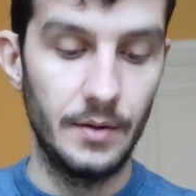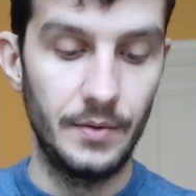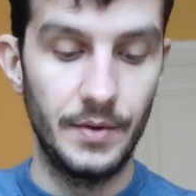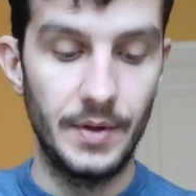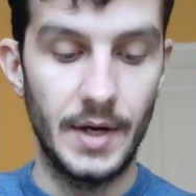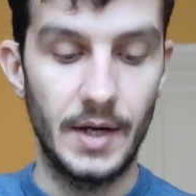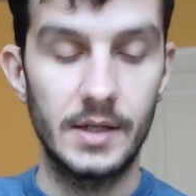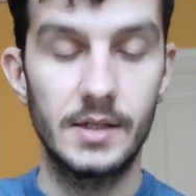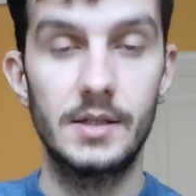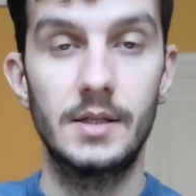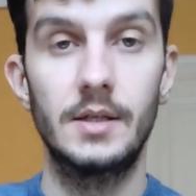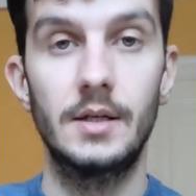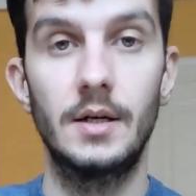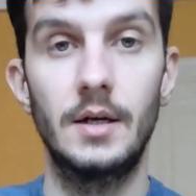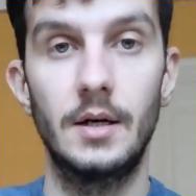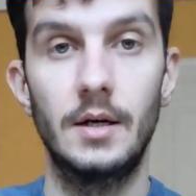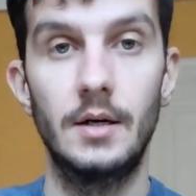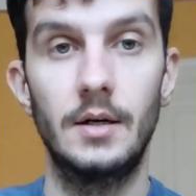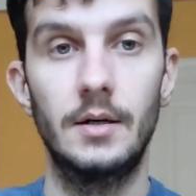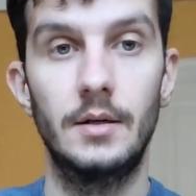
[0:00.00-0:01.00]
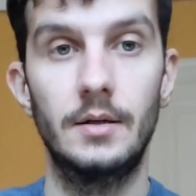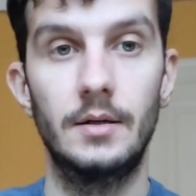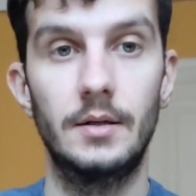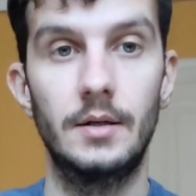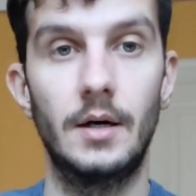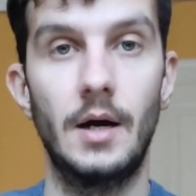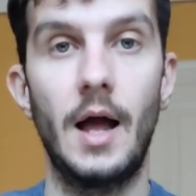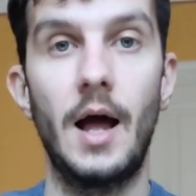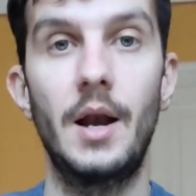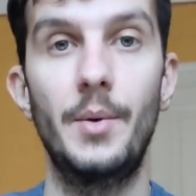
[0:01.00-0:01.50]
Next,
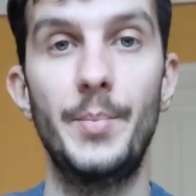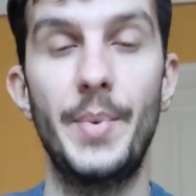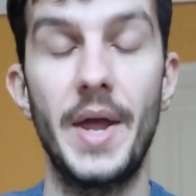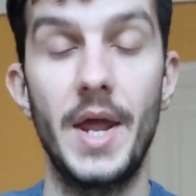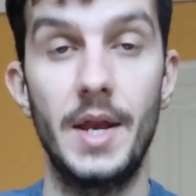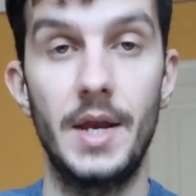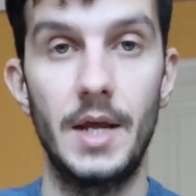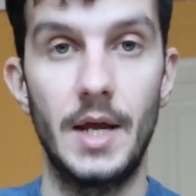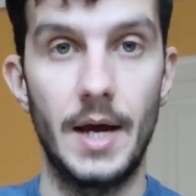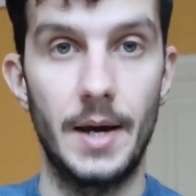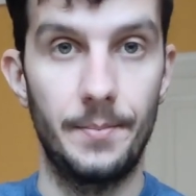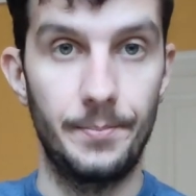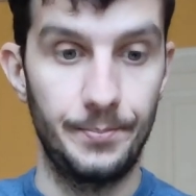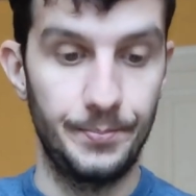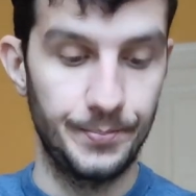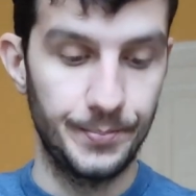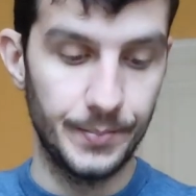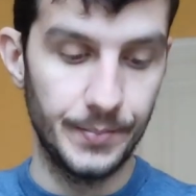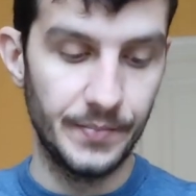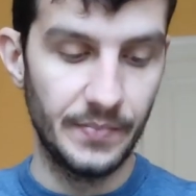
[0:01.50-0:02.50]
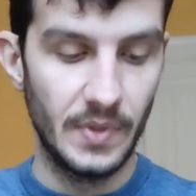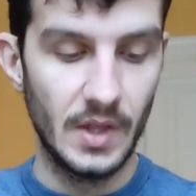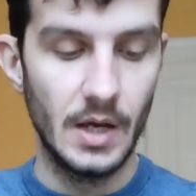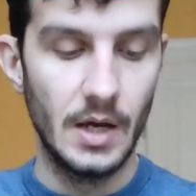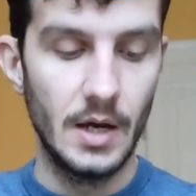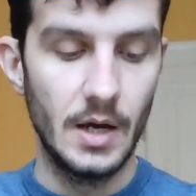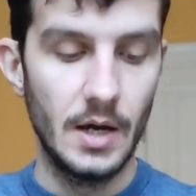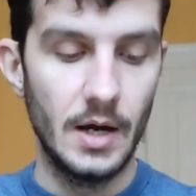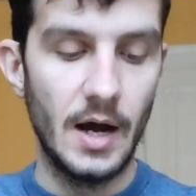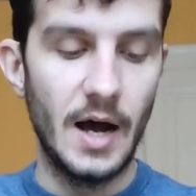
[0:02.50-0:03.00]
Albania.
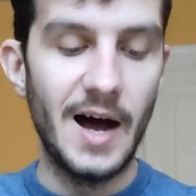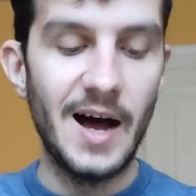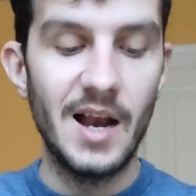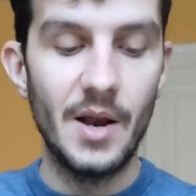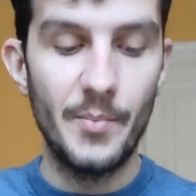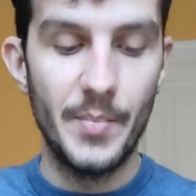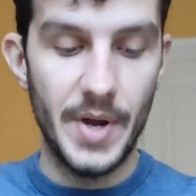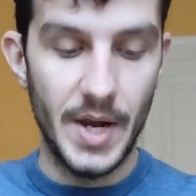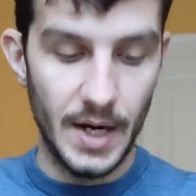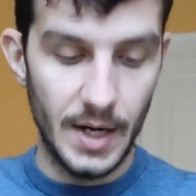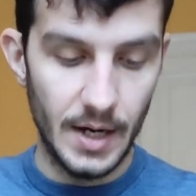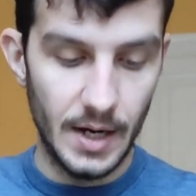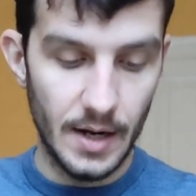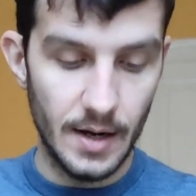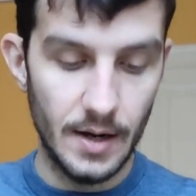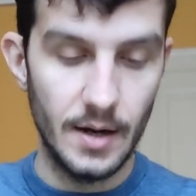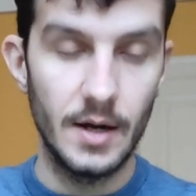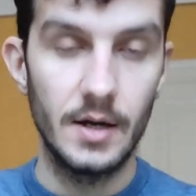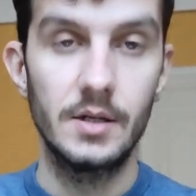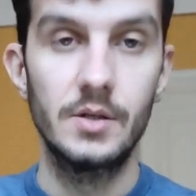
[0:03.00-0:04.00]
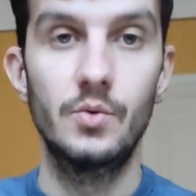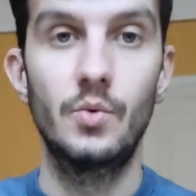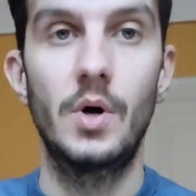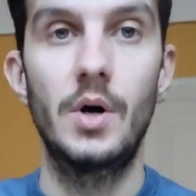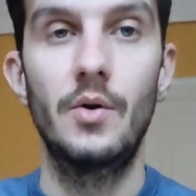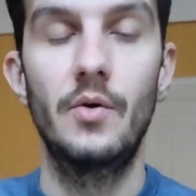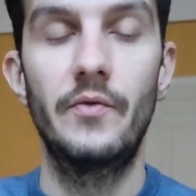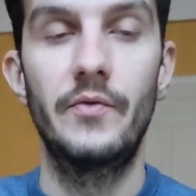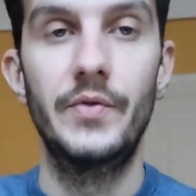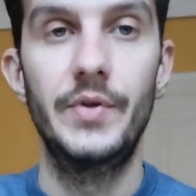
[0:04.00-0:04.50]
Albania has
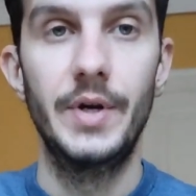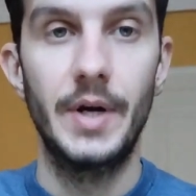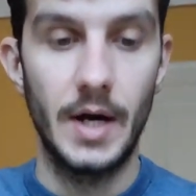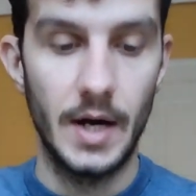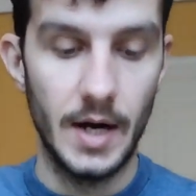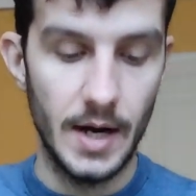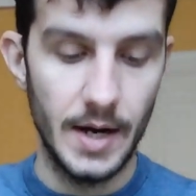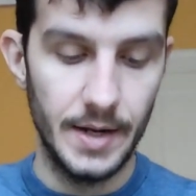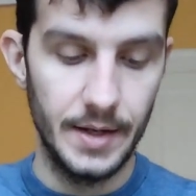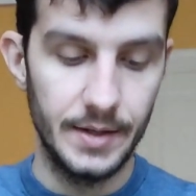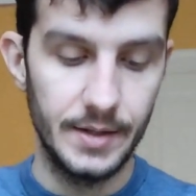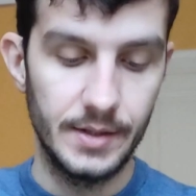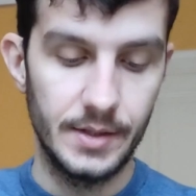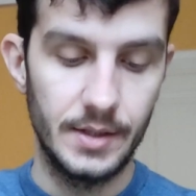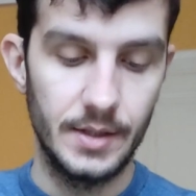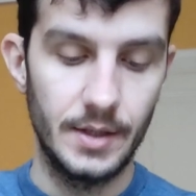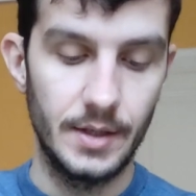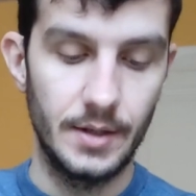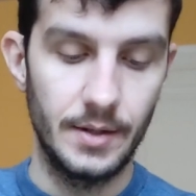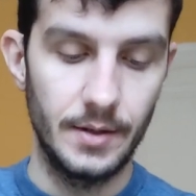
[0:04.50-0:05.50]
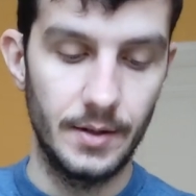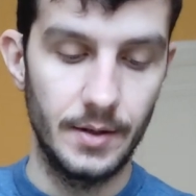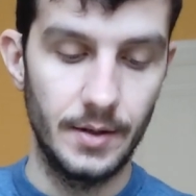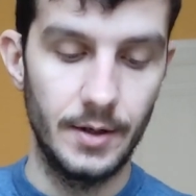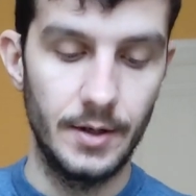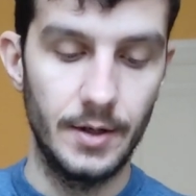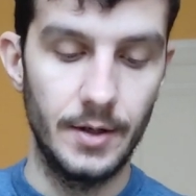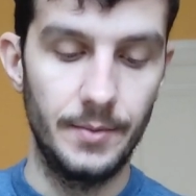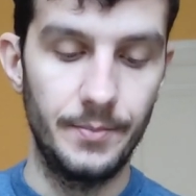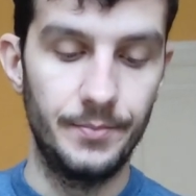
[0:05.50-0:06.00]
one of the highest
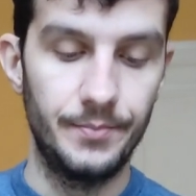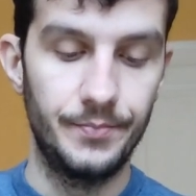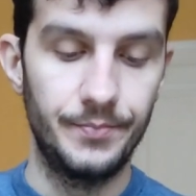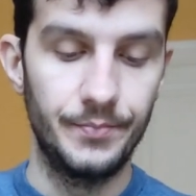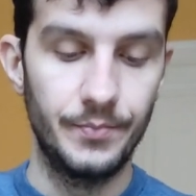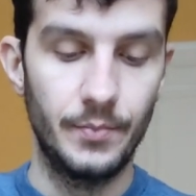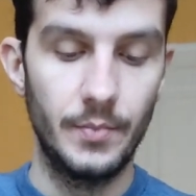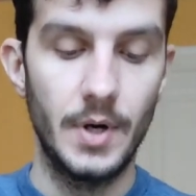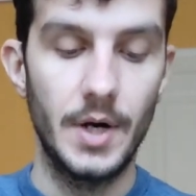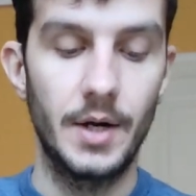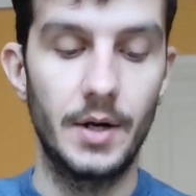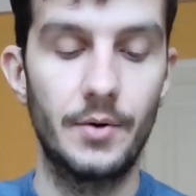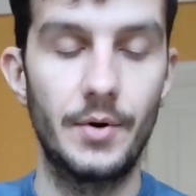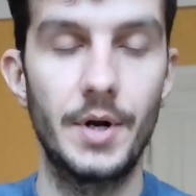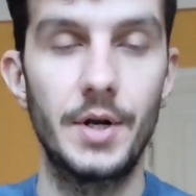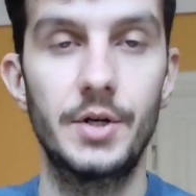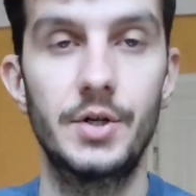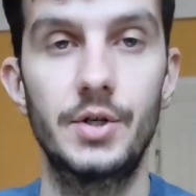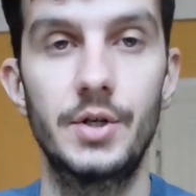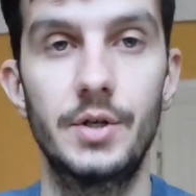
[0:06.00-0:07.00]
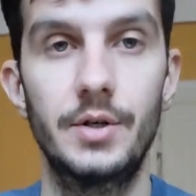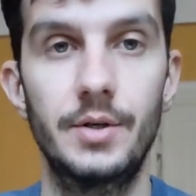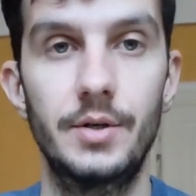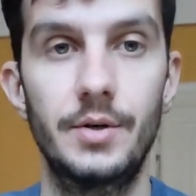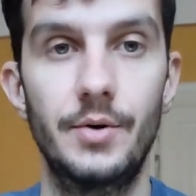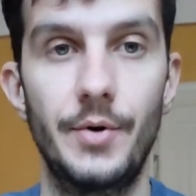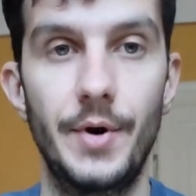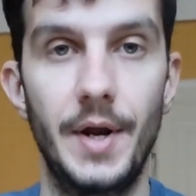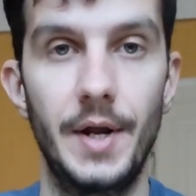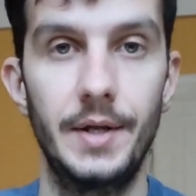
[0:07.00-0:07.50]

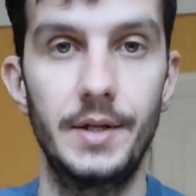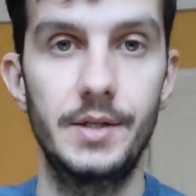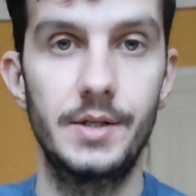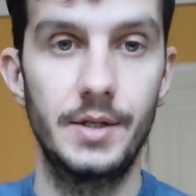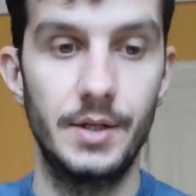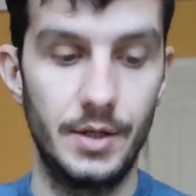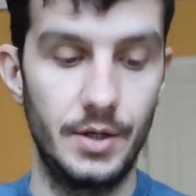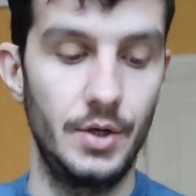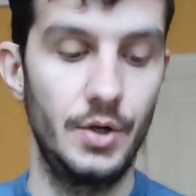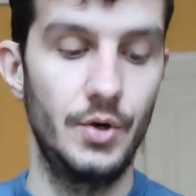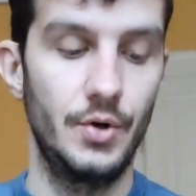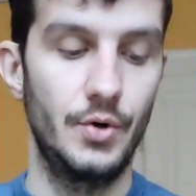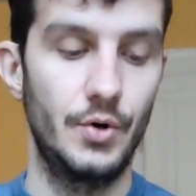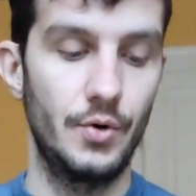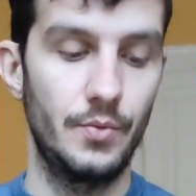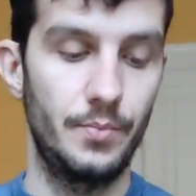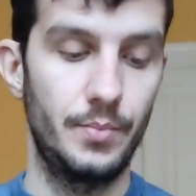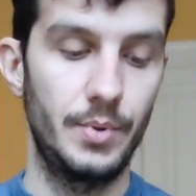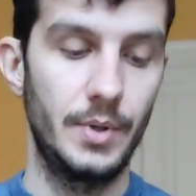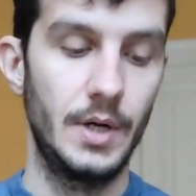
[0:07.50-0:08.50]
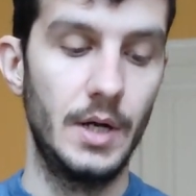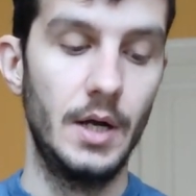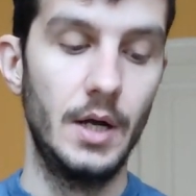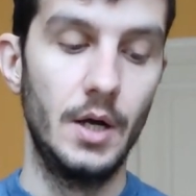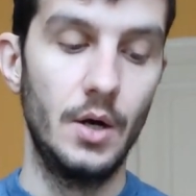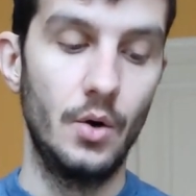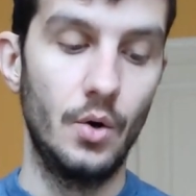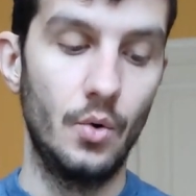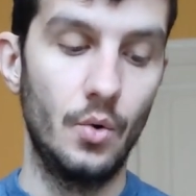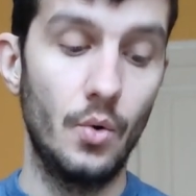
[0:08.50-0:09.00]
migration rates in Europe.
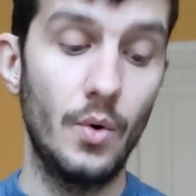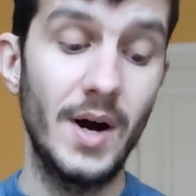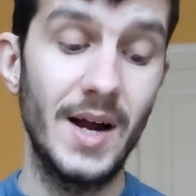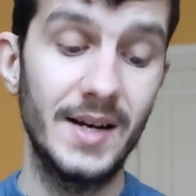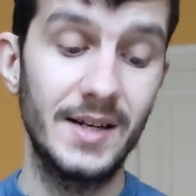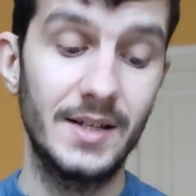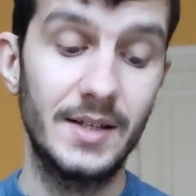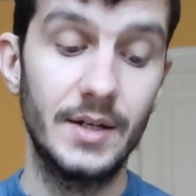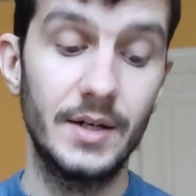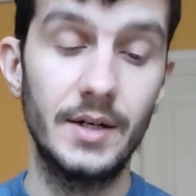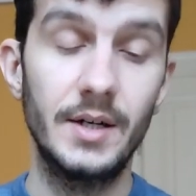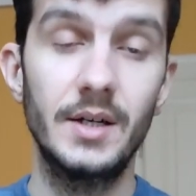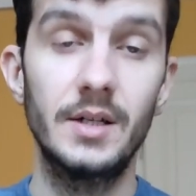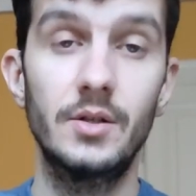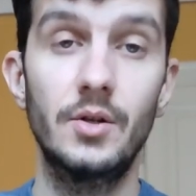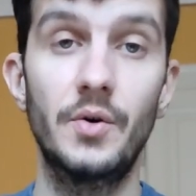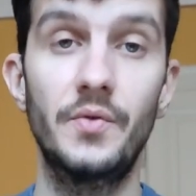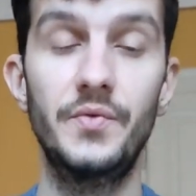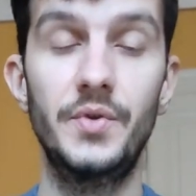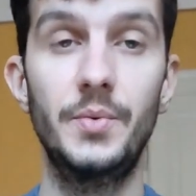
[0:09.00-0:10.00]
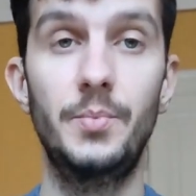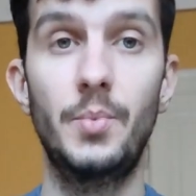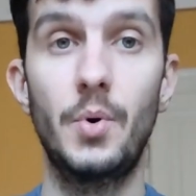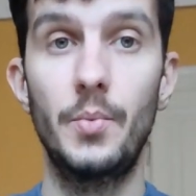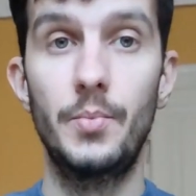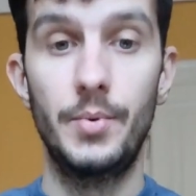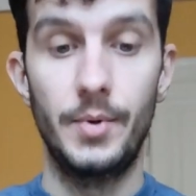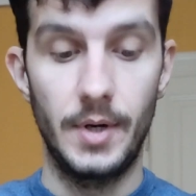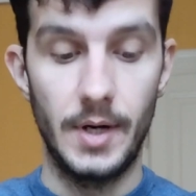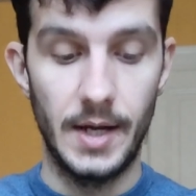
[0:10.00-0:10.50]
1/3 of the
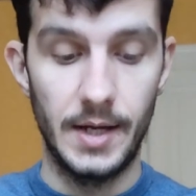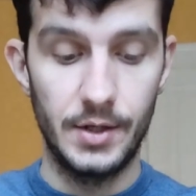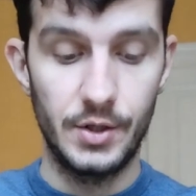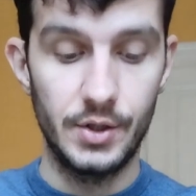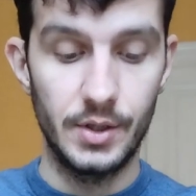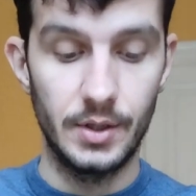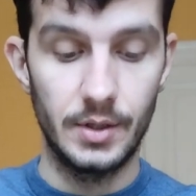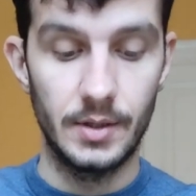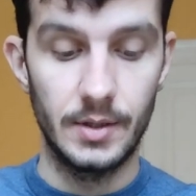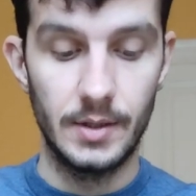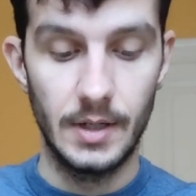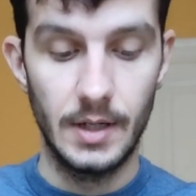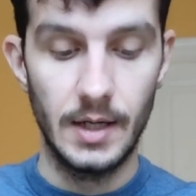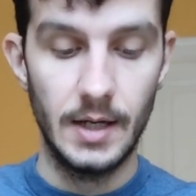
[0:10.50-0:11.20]
population